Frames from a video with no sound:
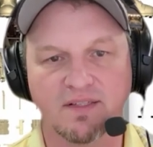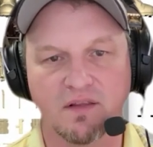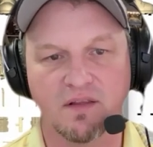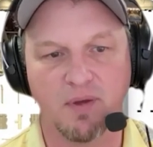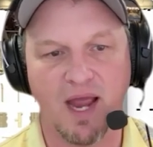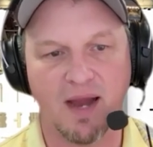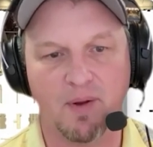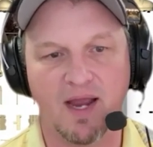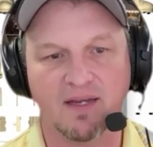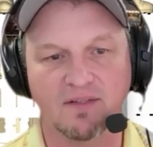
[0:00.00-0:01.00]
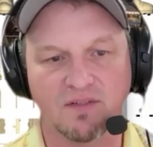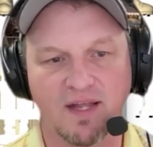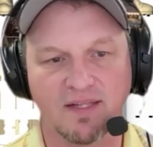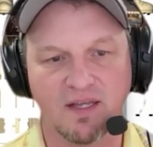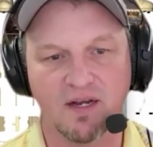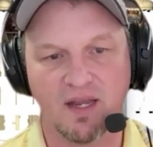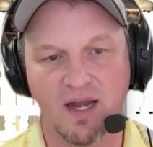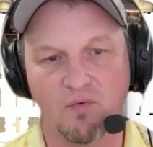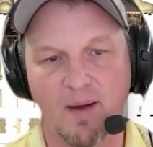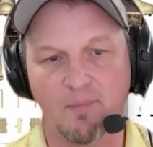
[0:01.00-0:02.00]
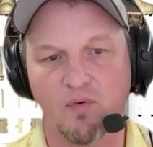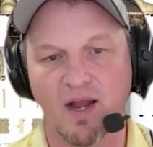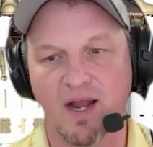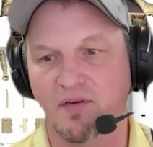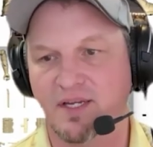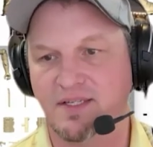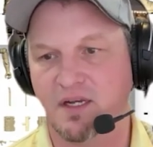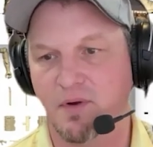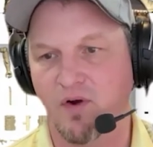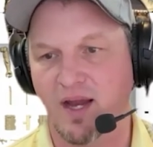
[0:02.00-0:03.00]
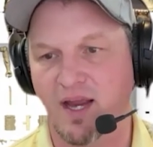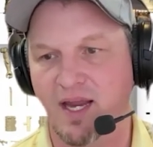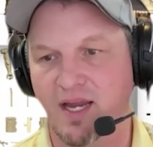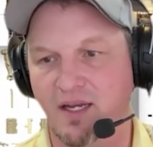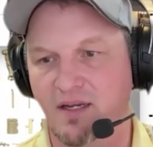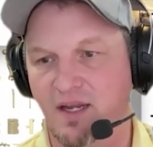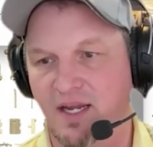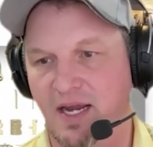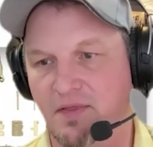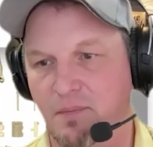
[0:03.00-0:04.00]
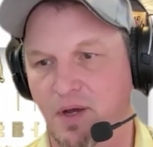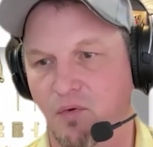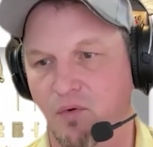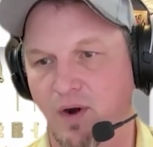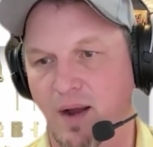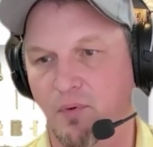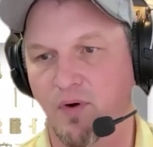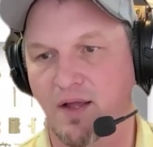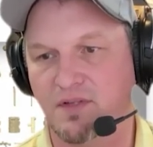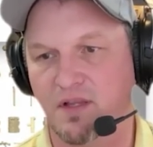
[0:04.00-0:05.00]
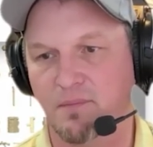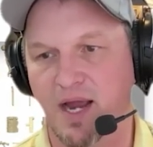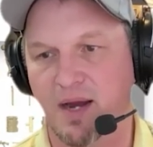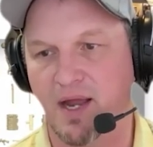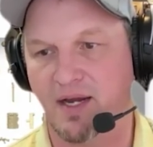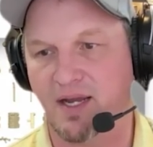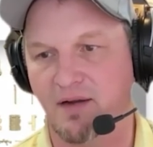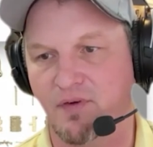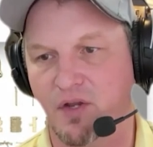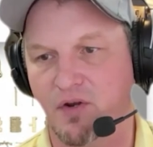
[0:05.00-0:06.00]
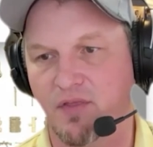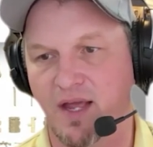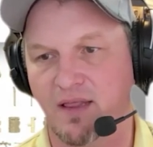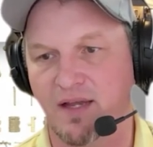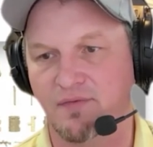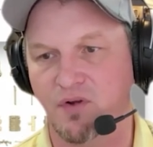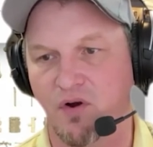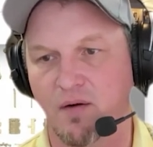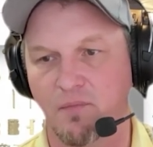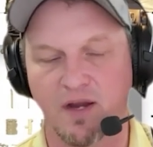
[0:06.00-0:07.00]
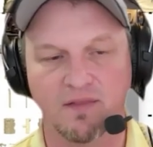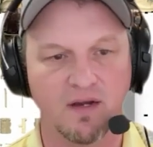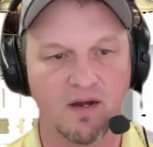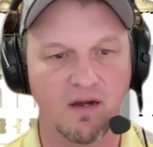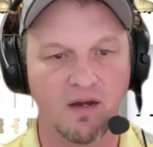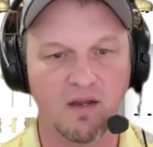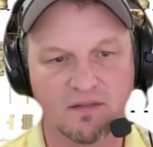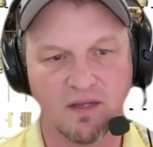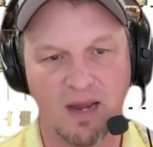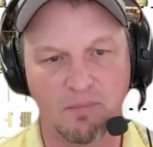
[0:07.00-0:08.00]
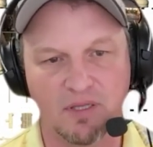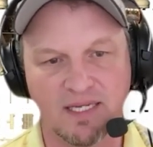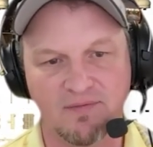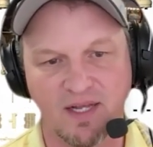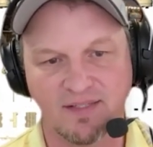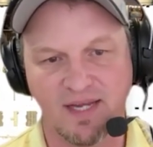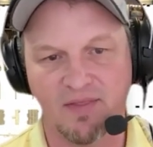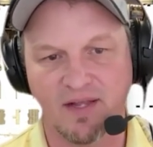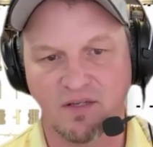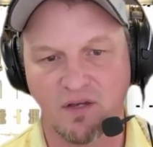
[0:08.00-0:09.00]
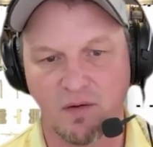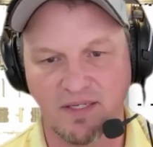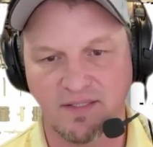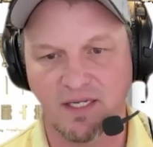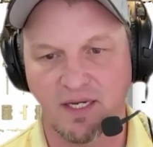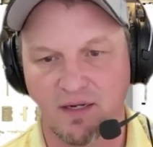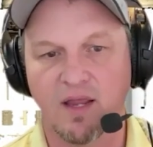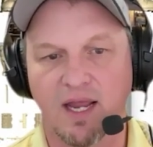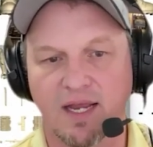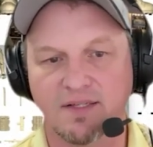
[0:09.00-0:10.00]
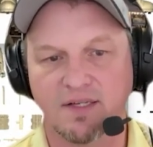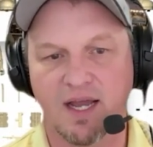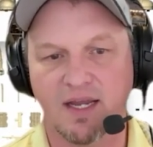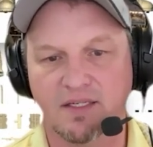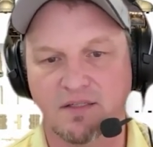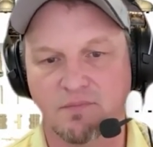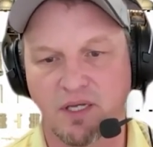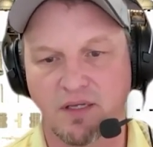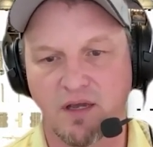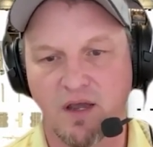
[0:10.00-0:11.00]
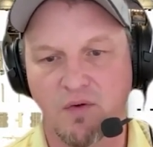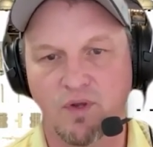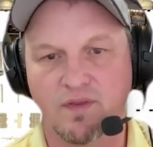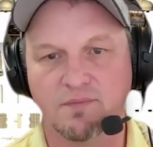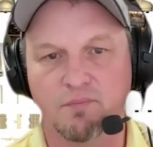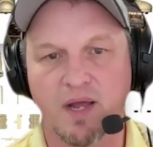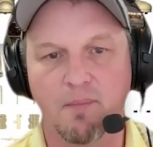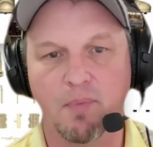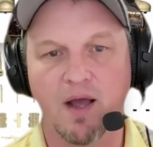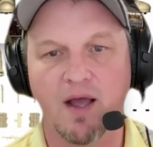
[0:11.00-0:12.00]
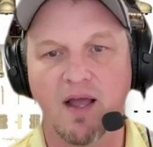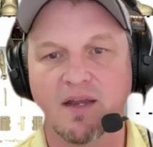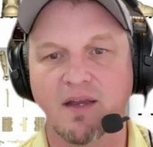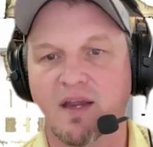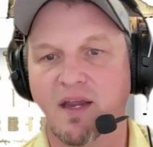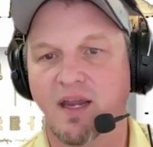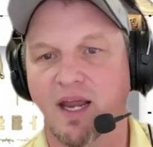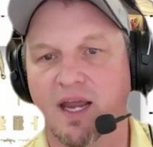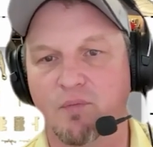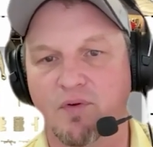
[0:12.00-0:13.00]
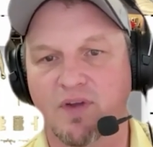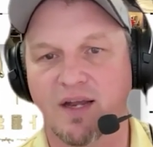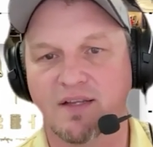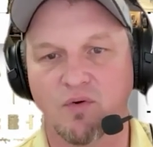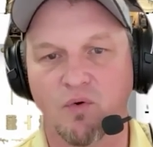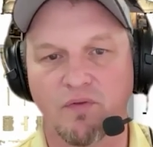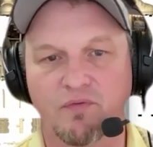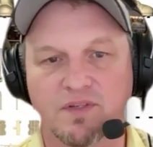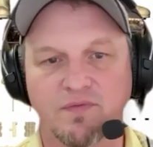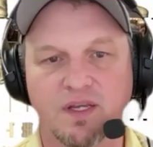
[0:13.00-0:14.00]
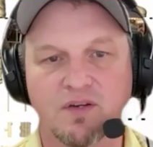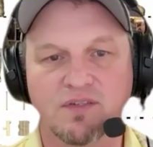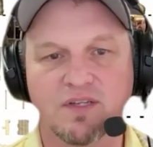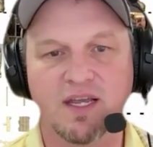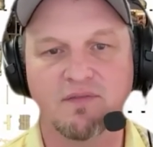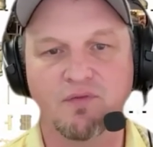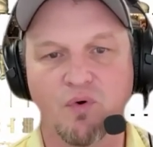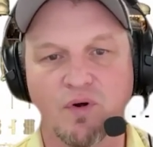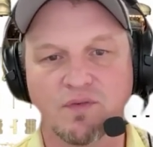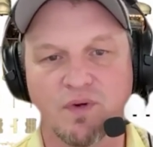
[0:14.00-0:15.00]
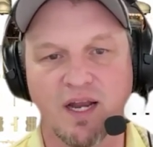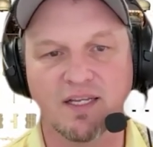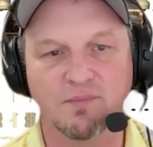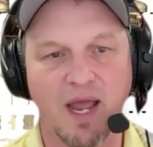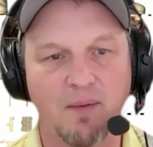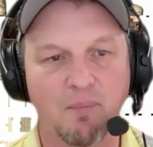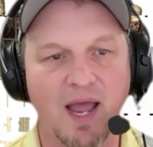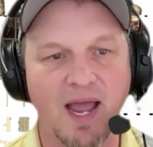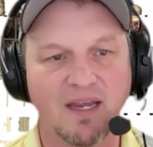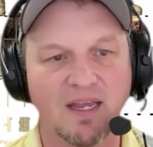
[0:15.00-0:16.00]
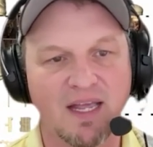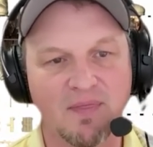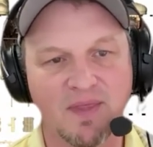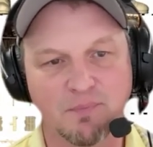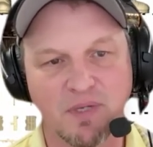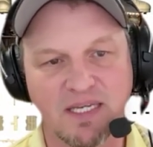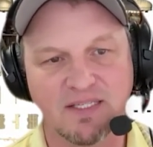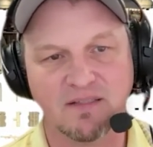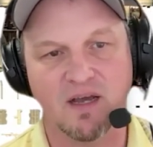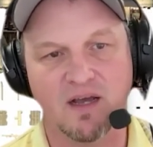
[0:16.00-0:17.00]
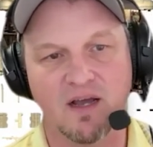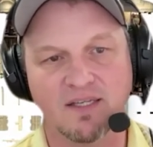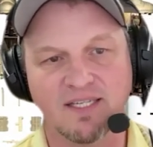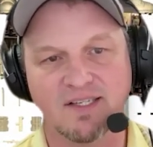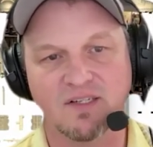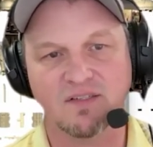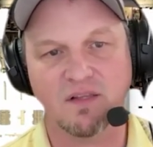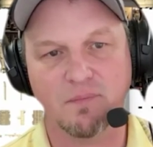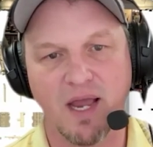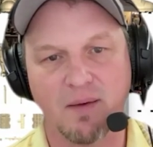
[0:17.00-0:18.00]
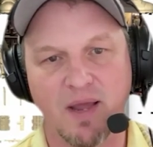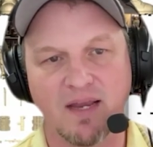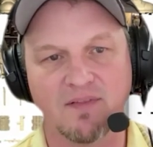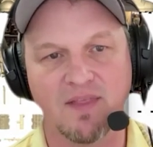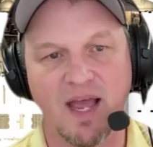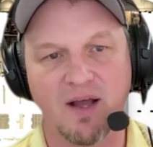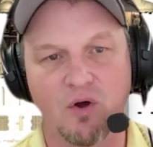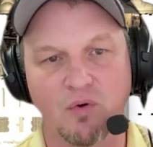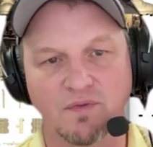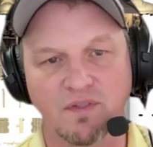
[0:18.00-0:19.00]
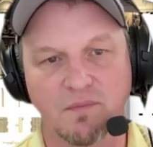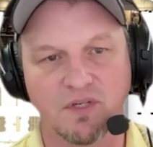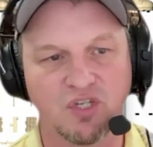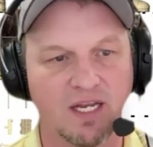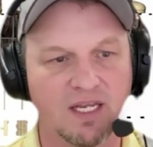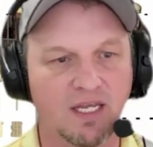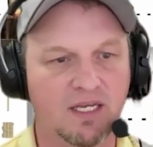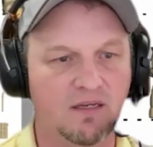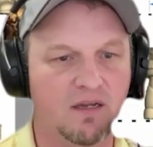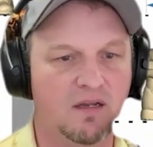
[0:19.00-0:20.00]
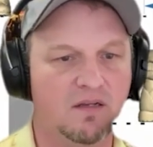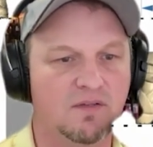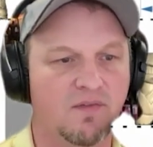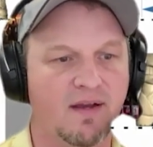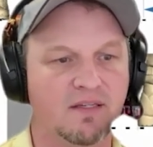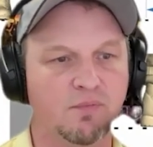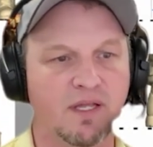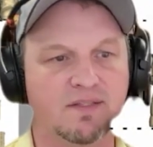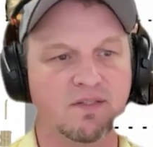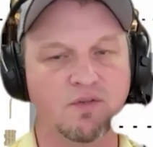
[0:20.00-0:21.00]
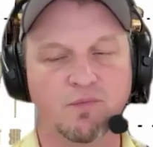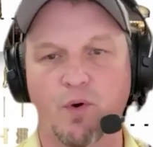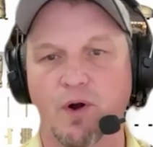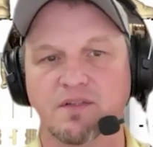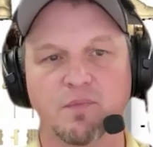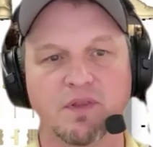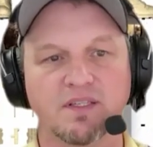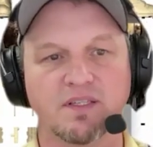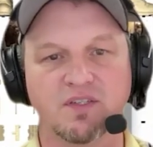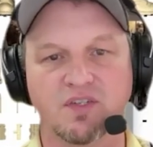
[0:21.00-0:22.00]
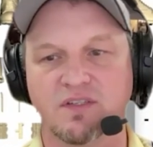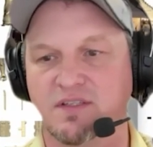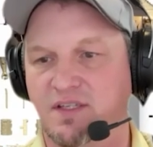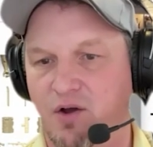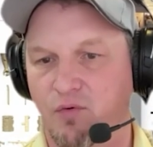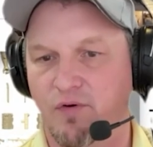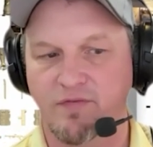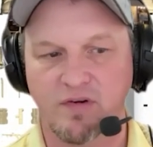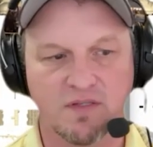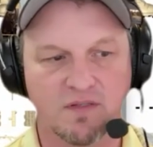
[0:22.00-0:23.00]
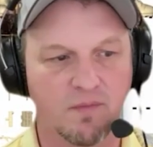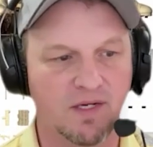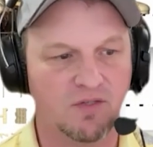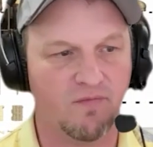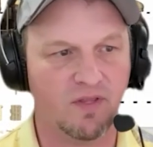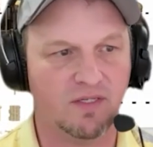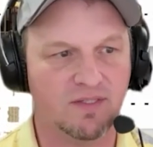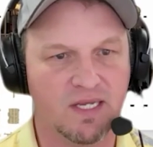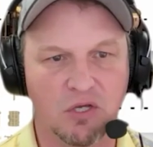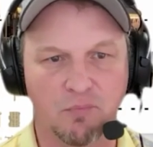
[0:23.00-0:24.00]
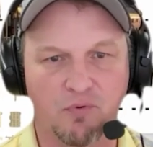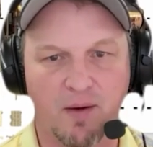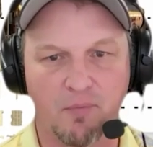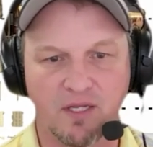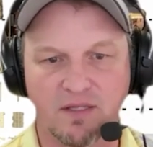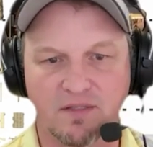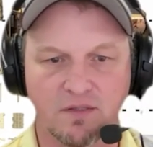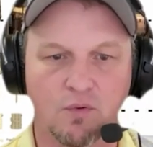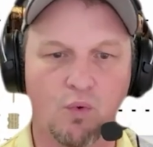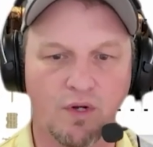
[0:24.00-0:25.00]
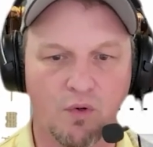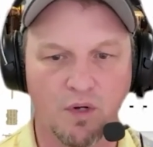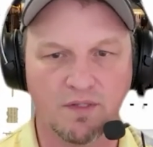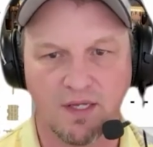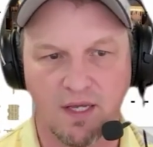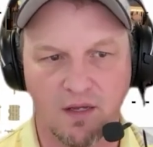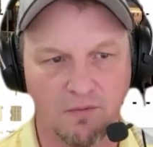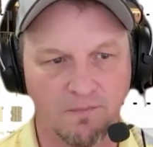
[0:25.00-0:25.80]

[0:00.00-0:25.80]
to the backpack. And so that's going to kind of wrap around. He's going to be right-handed, and the belt will wrap around to the backpack kind of under that left arm right there. I believe that's how that's going to be sitting. And he's got his big gun with his bipod, and we've got his Orthrus figure stand, of course. We got his backpack. This piece attaches to the backpack, and then that holds the machete in. So that explains those parts. But this is just a scale reference to make sure everything's scaled properly. This is a 1-to-1 scale.